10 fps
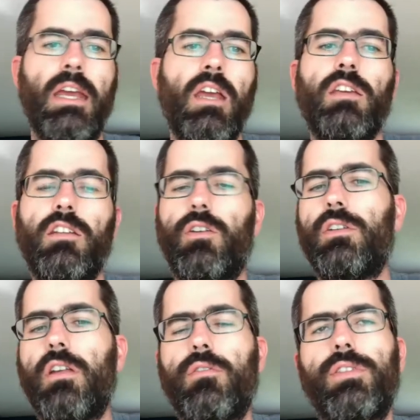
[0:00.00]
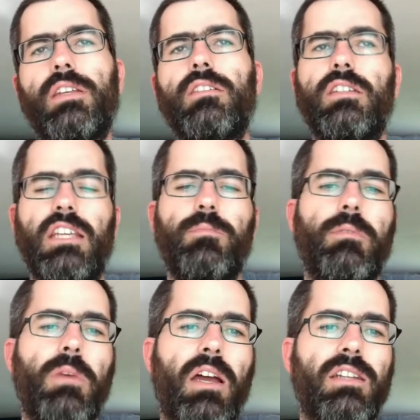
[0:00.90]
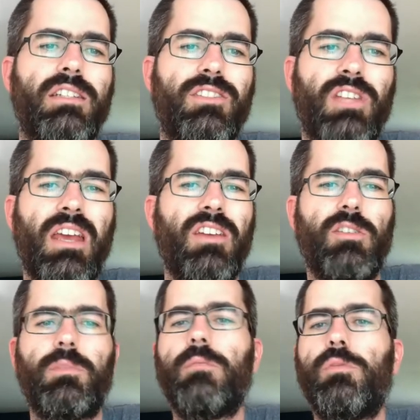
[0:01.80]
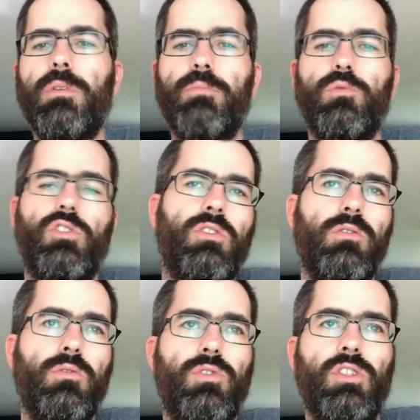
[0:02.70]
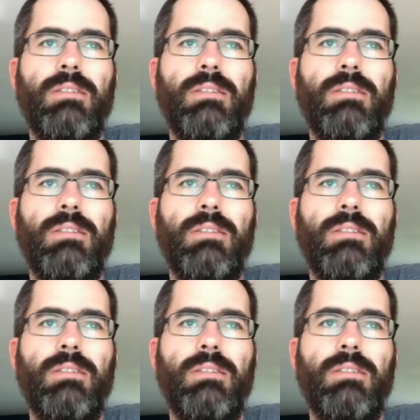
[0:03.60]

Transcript: Another thing to keep in mind is sometimes people choose